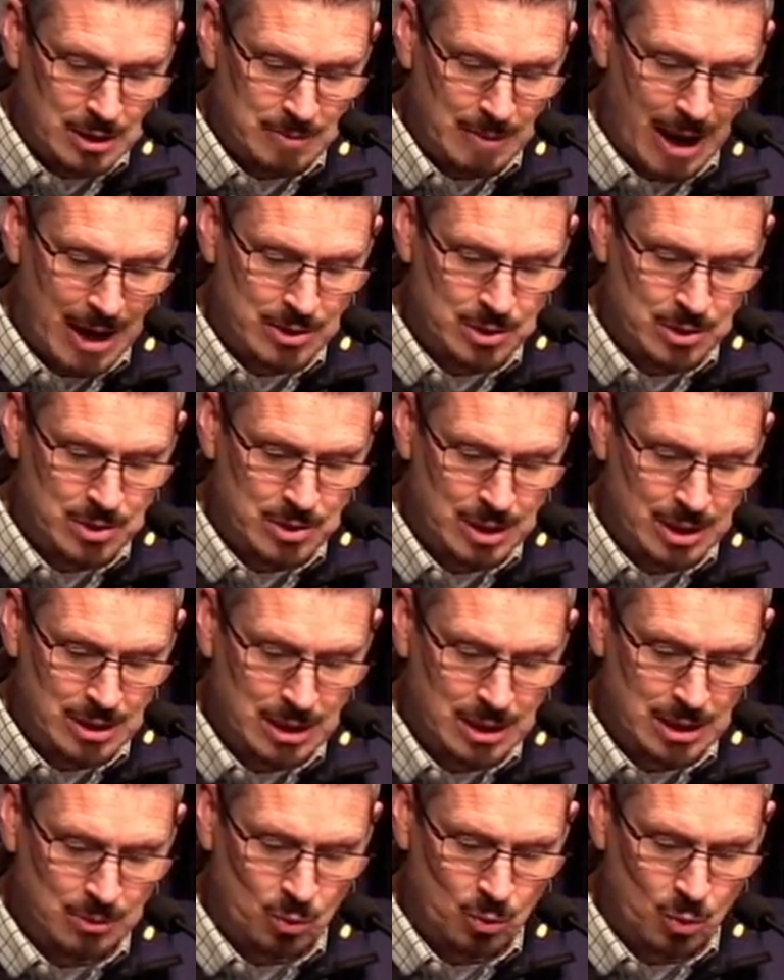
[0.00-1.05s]
His master
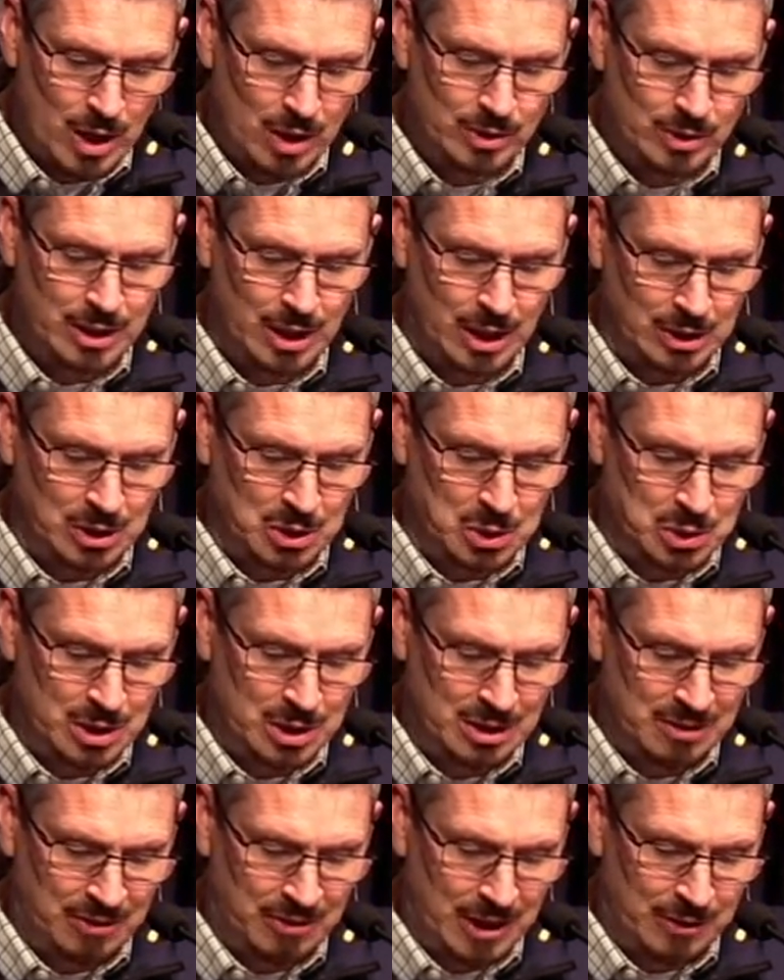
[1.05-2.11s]
said to him, Well done,
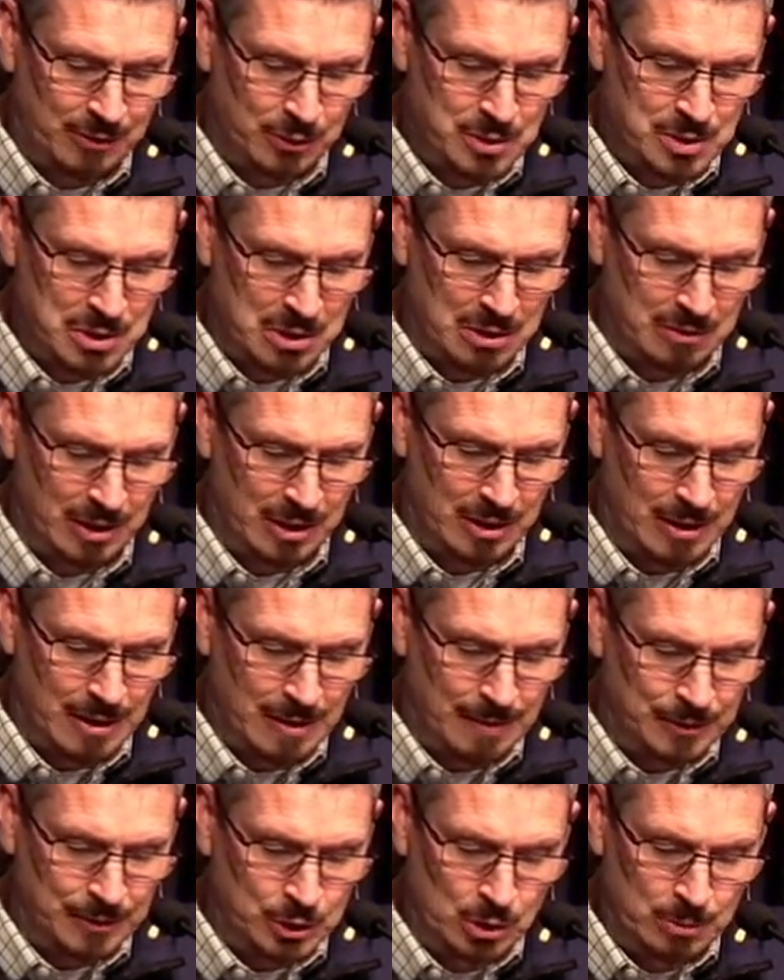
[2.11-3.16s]
good and faithful servant.
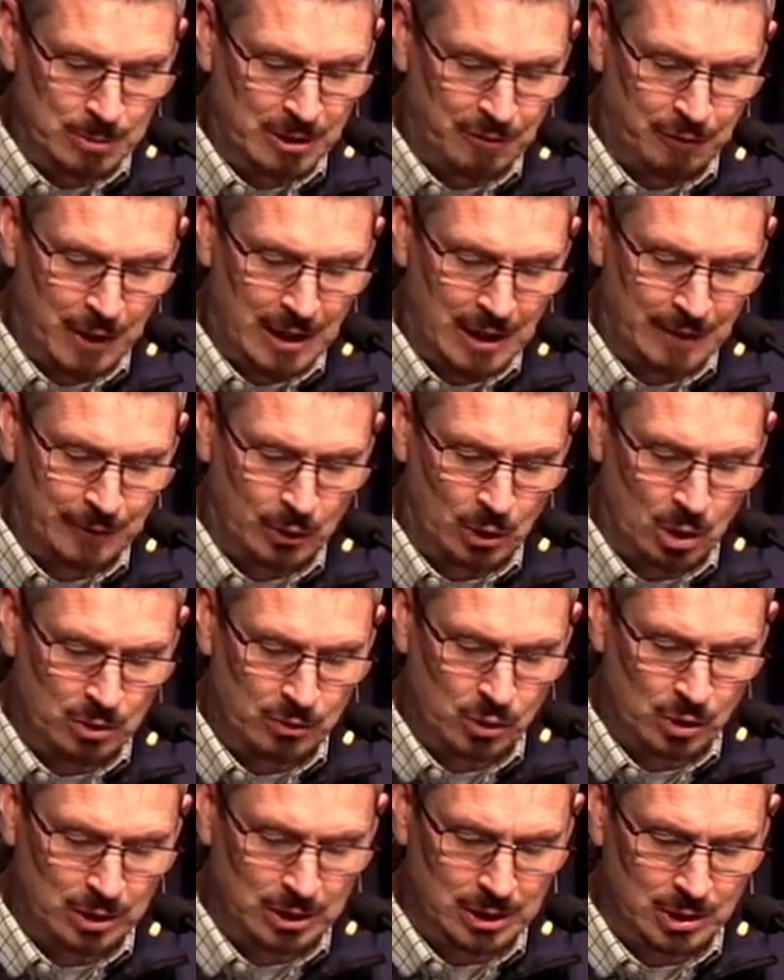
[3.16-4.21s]
You have been faithful
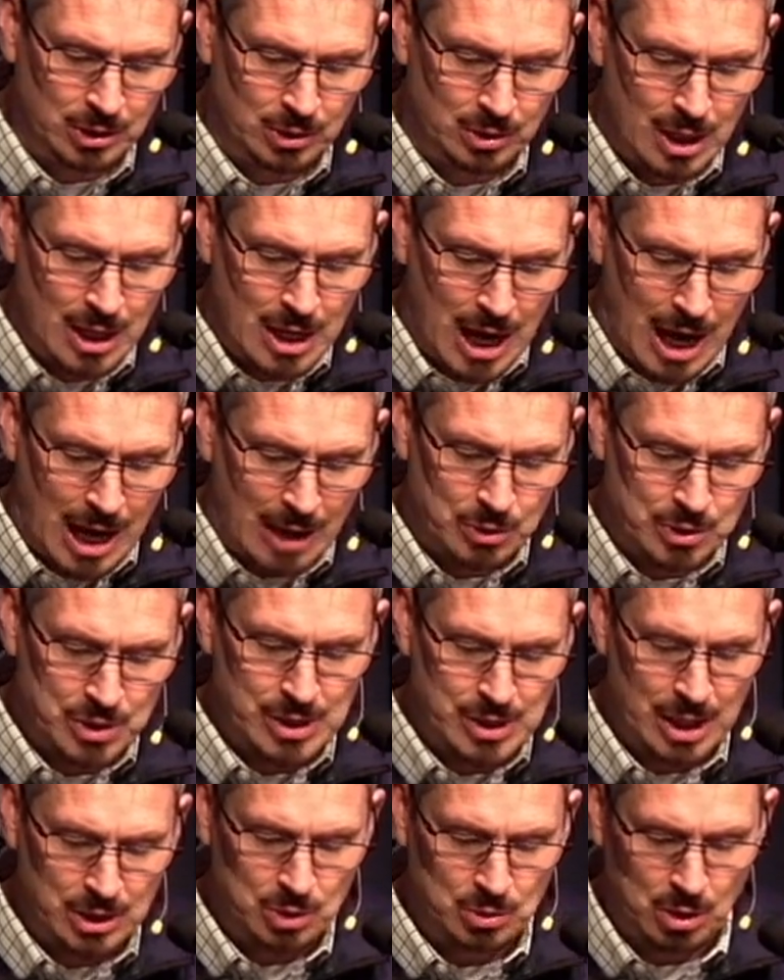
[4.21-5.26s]
over a little. I
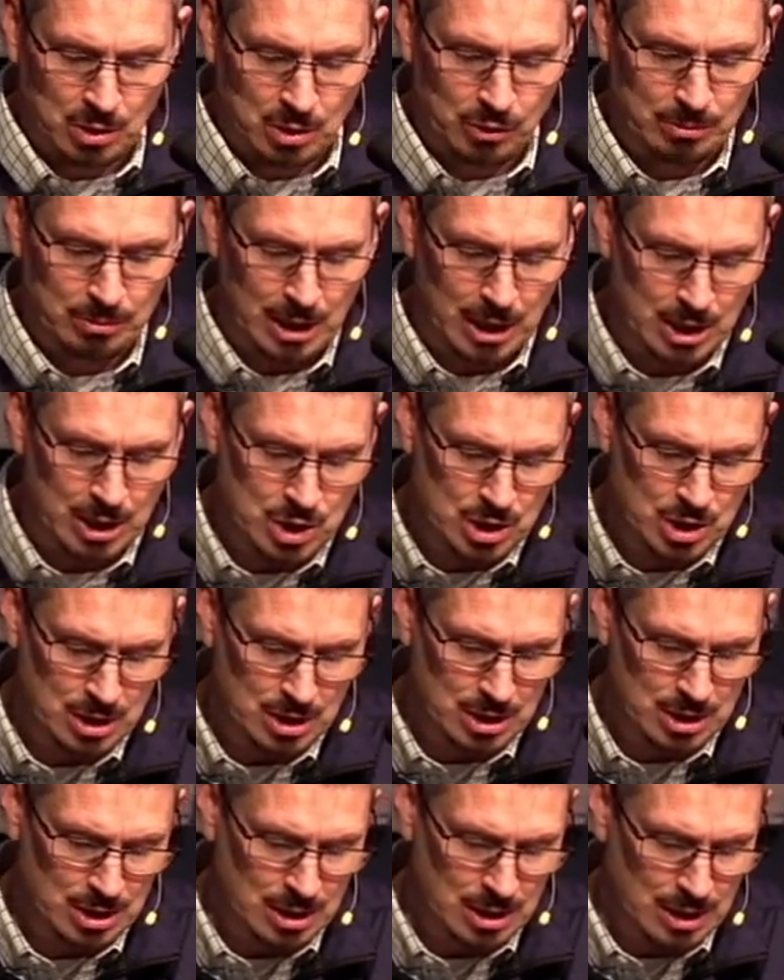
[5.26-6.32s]
will set you over
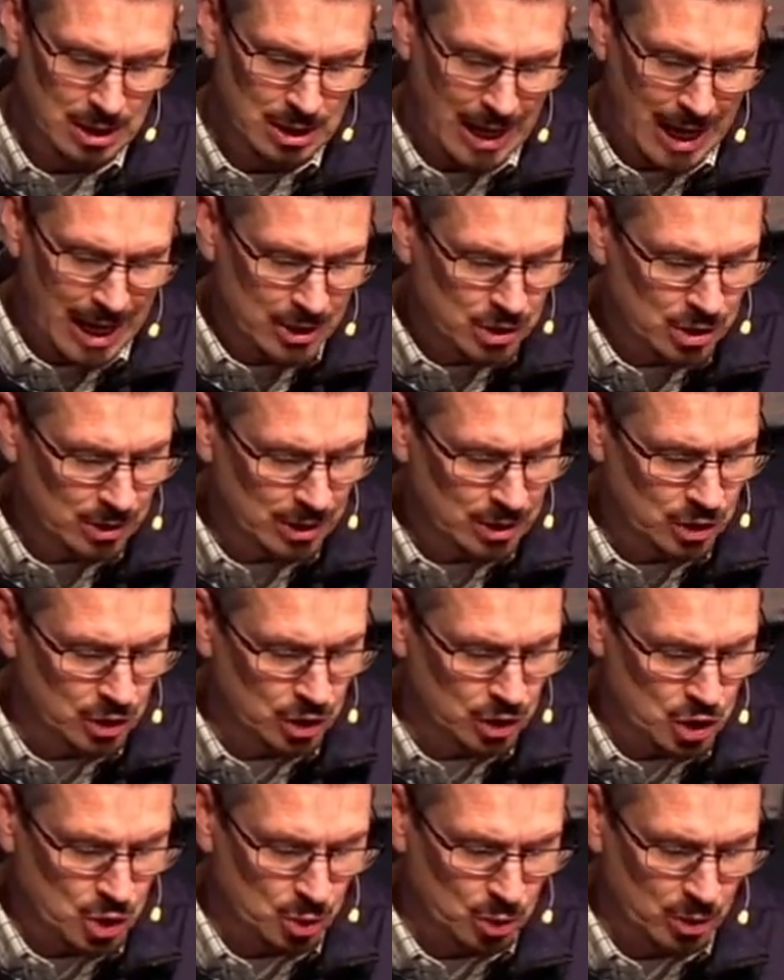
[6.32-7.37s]
much. Enter
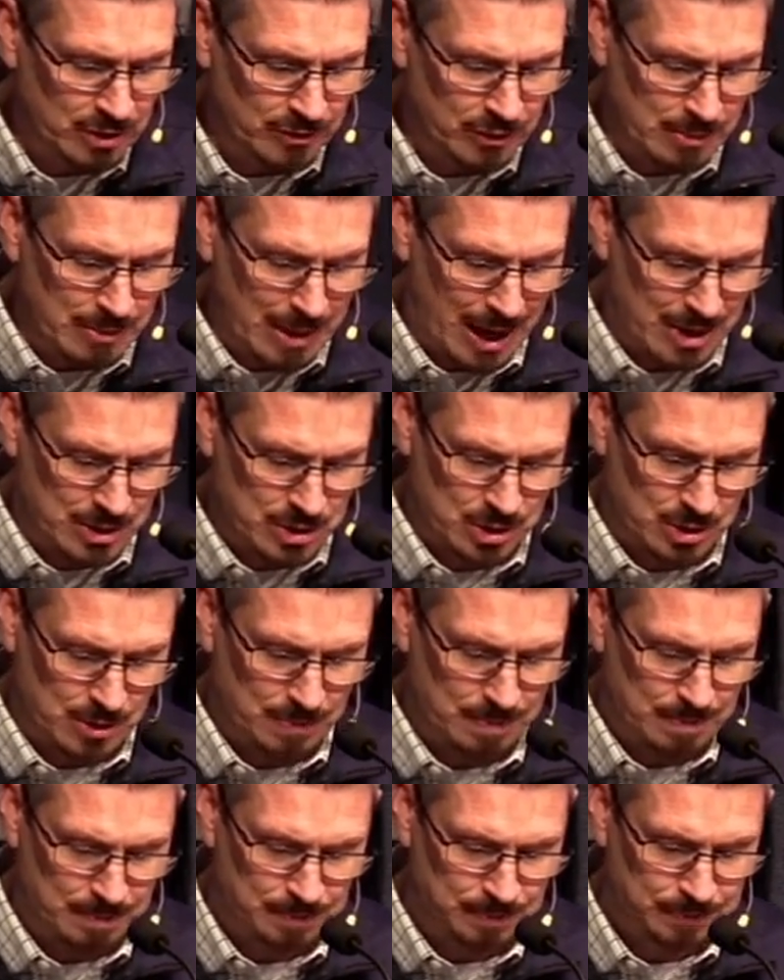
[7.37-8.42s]
into the joy of your
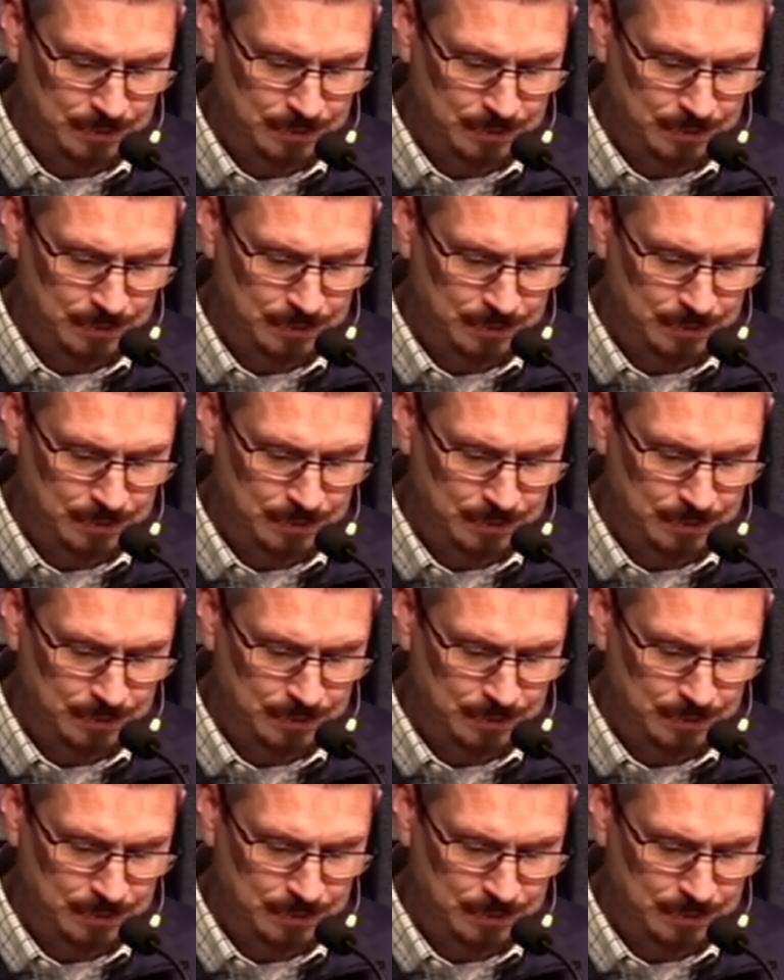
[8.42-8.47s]
master.